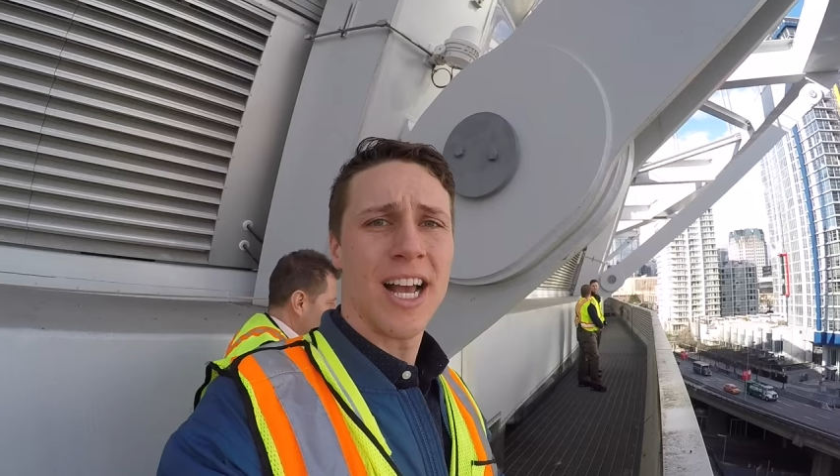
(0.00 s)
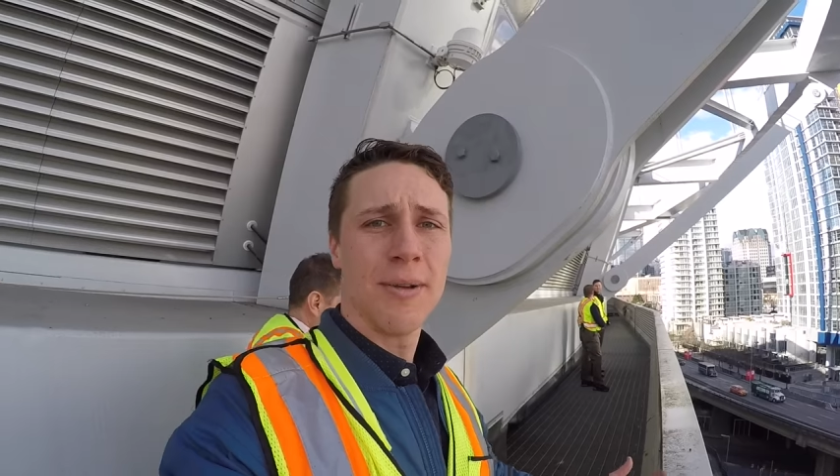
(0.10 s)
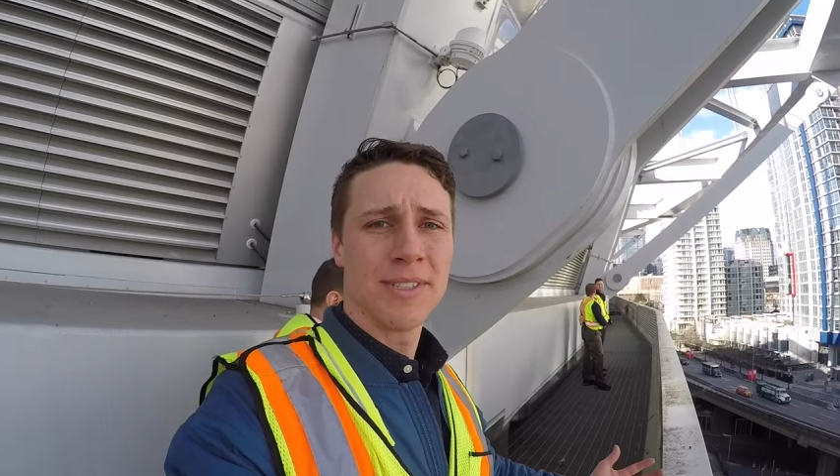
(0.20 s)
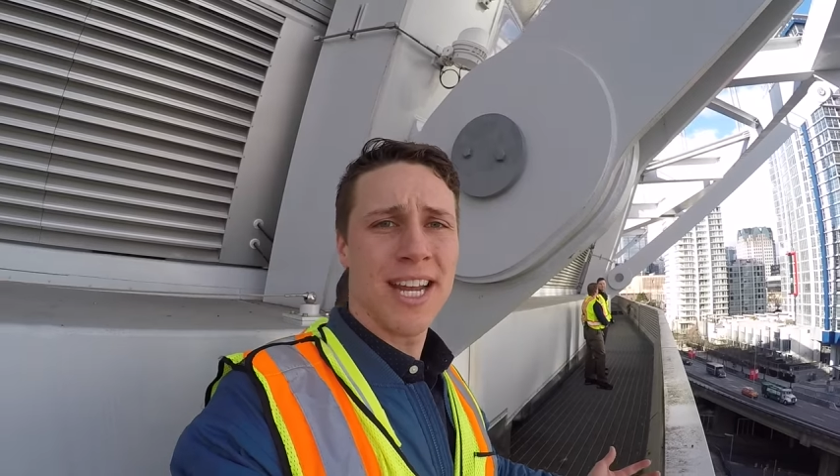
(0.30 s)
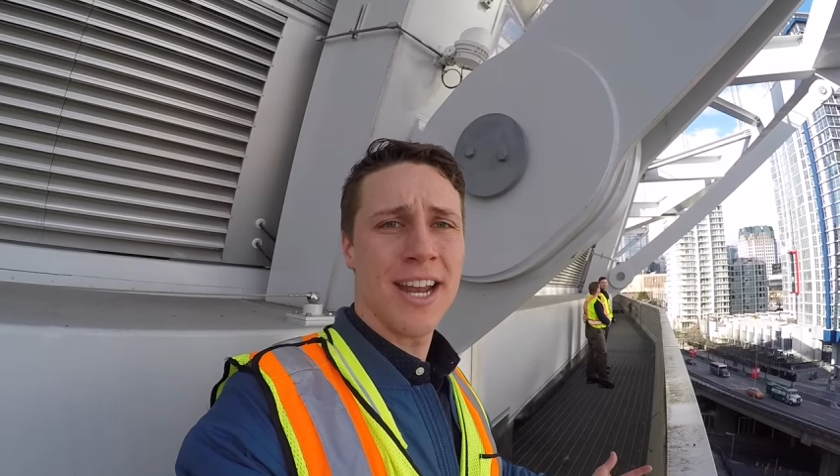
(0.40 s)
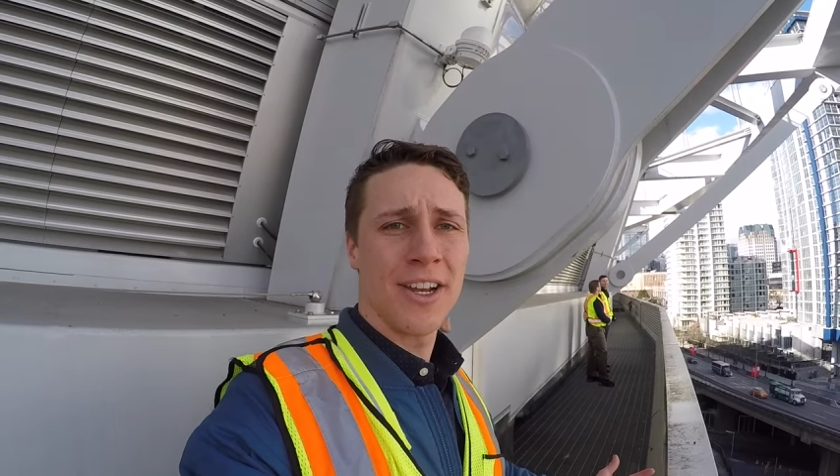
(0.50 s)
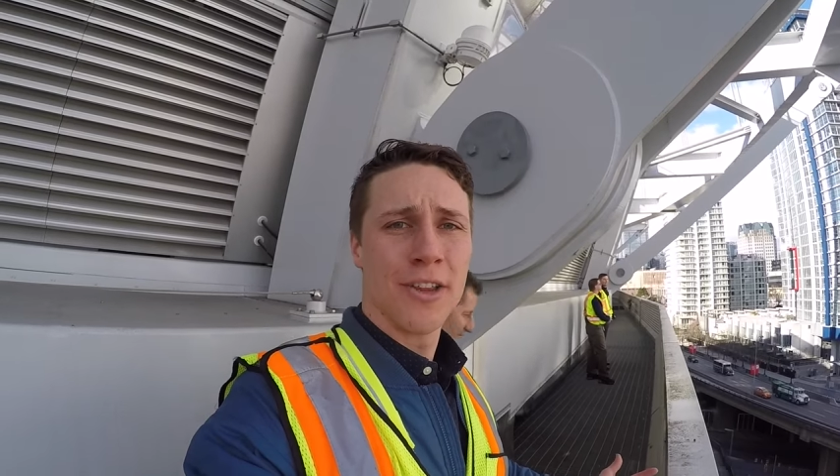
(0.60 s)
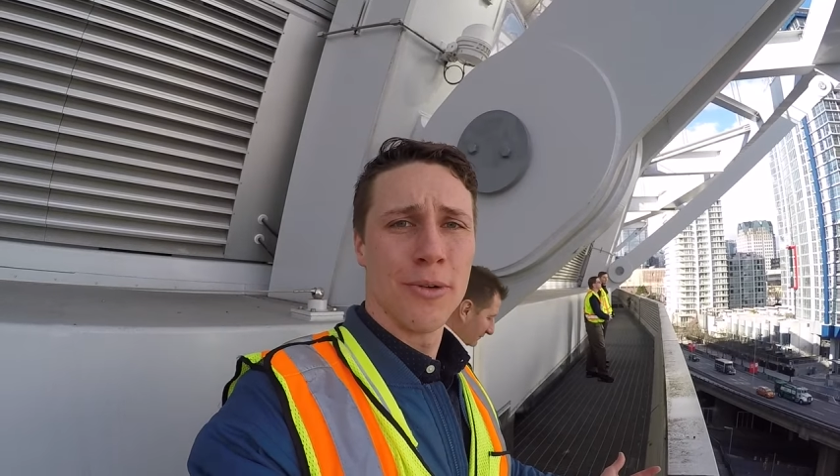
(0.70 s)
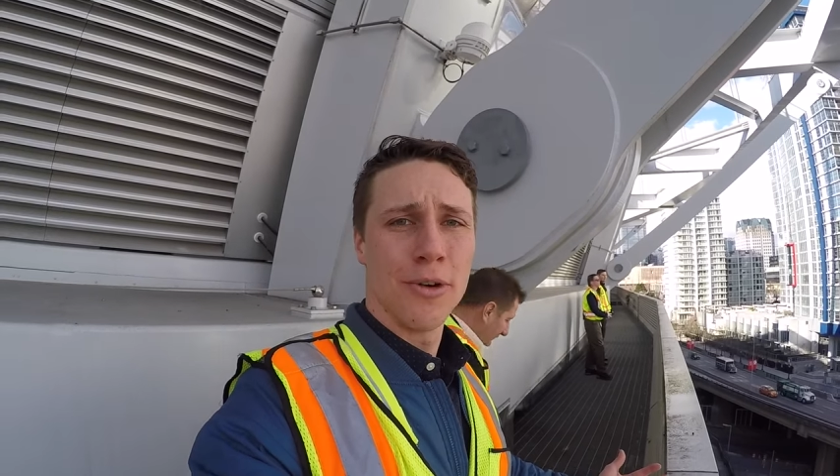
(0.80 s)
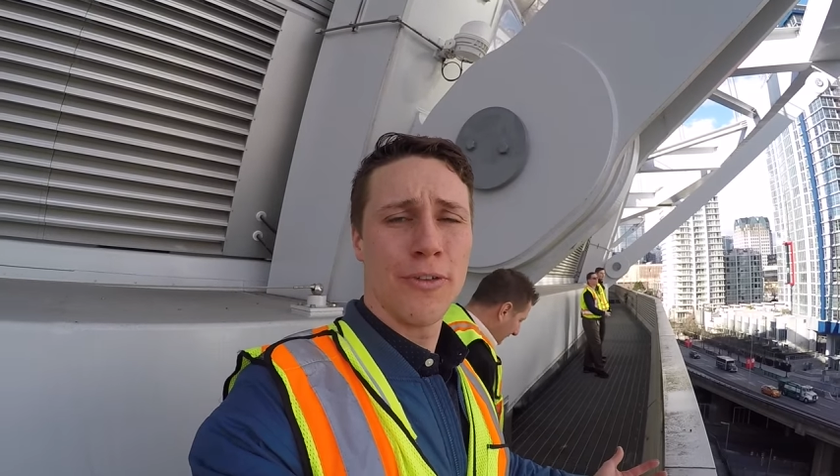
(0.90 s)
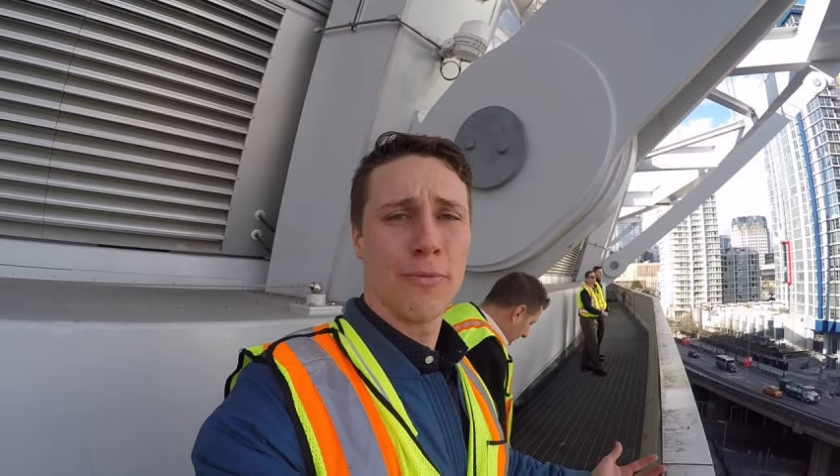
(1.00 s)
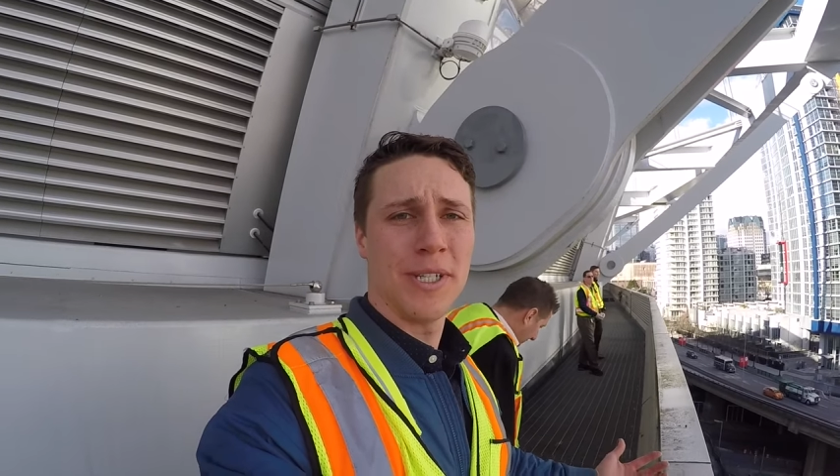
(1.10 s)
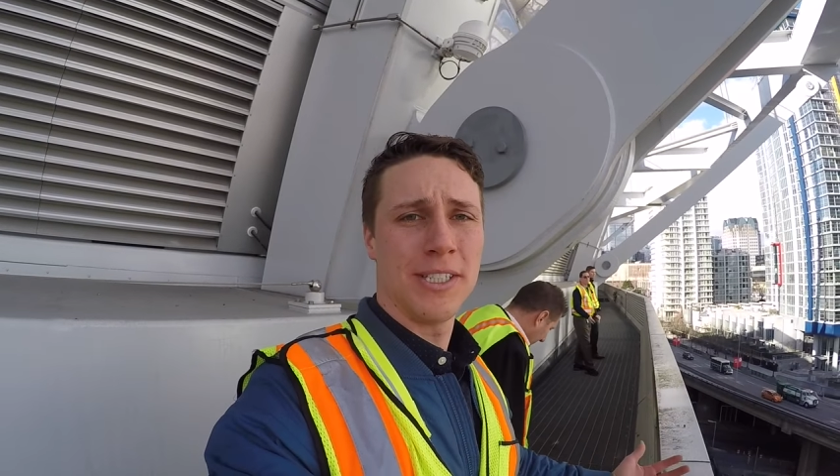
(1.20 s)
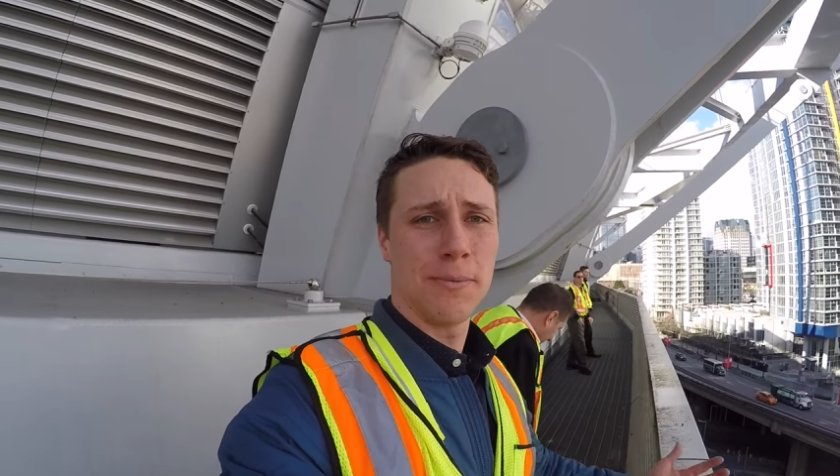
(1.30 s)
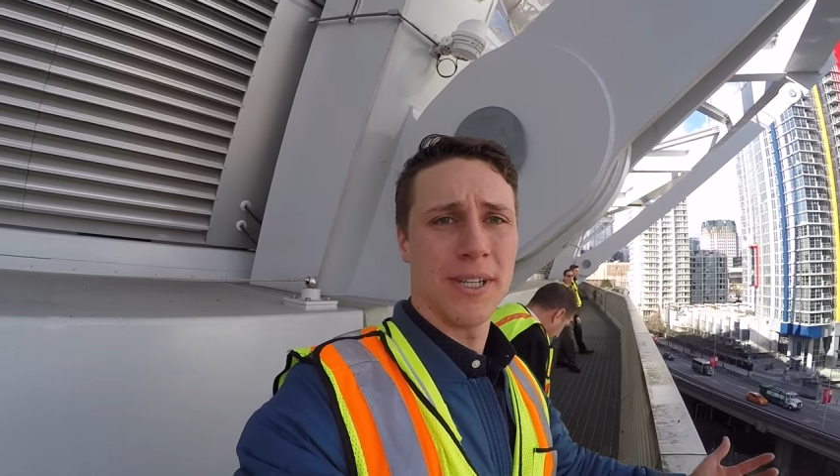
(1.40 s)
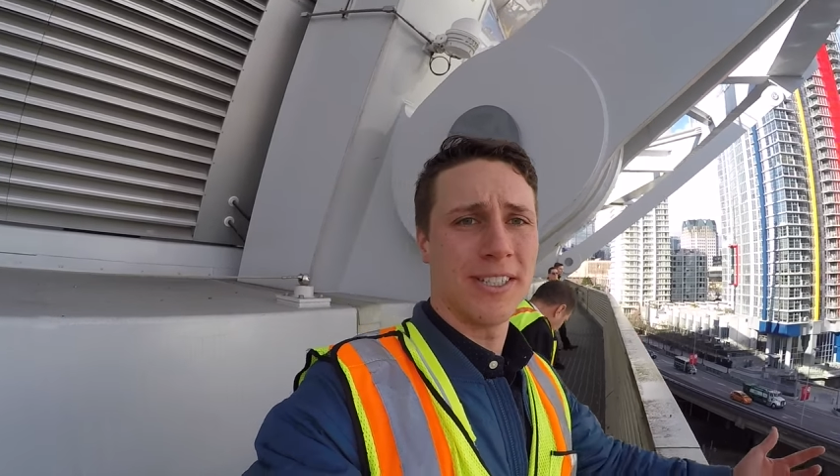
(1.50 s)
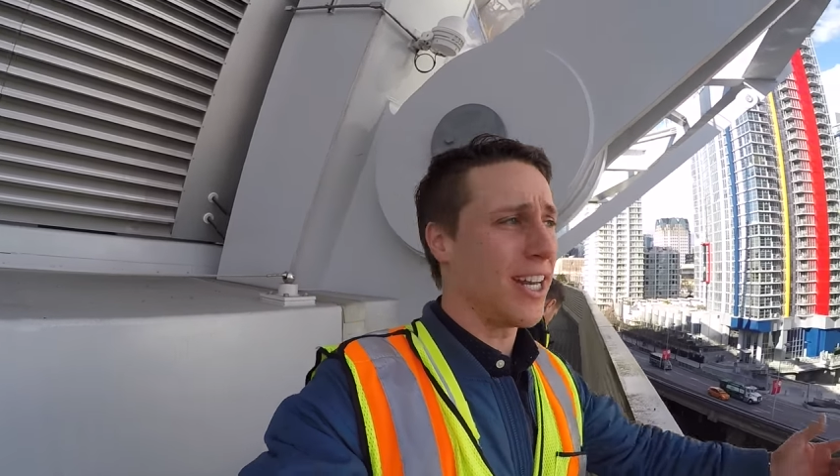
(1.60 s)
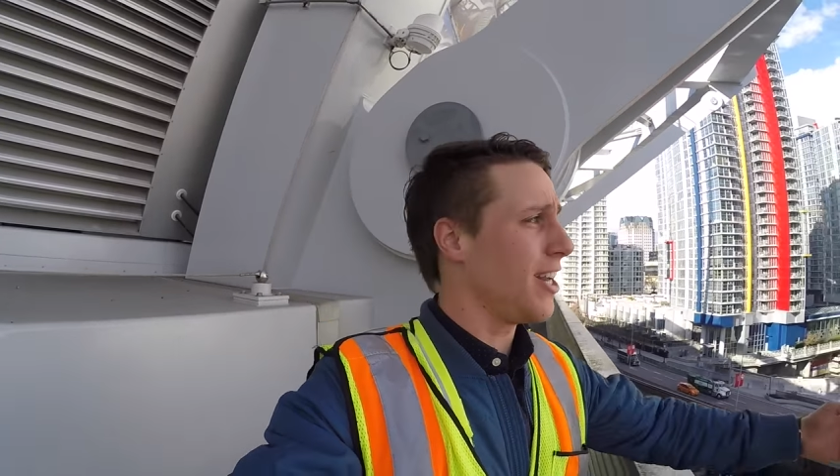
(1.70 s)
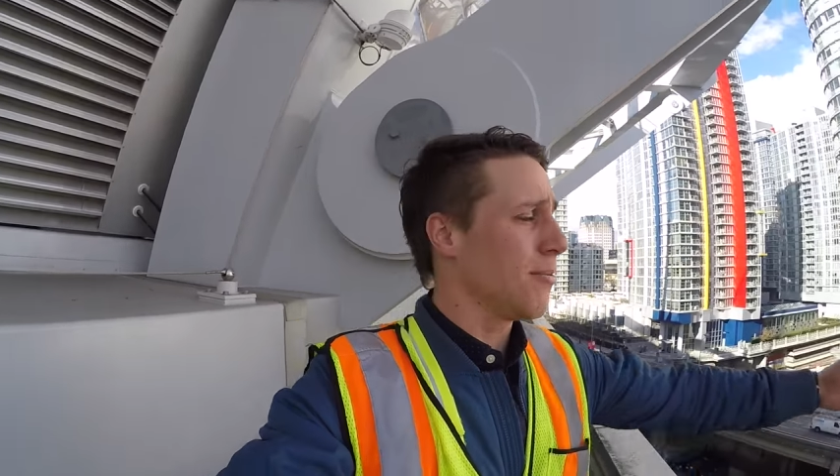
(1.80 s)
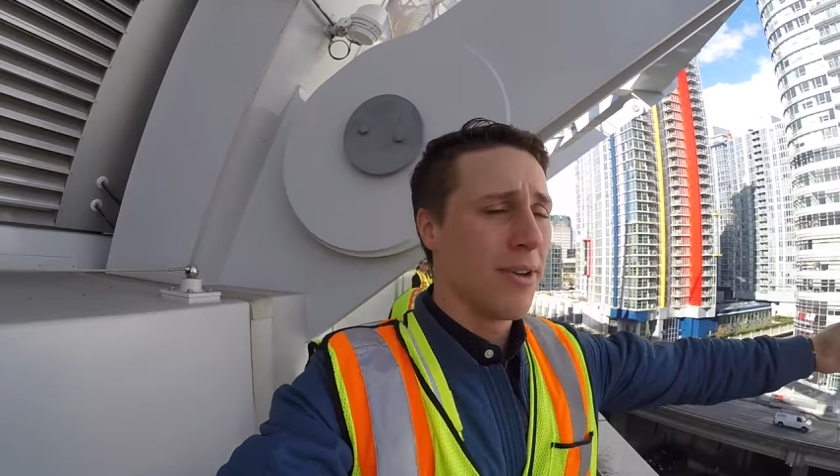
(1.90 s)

I'm standing on the roof of BC Place Stadium,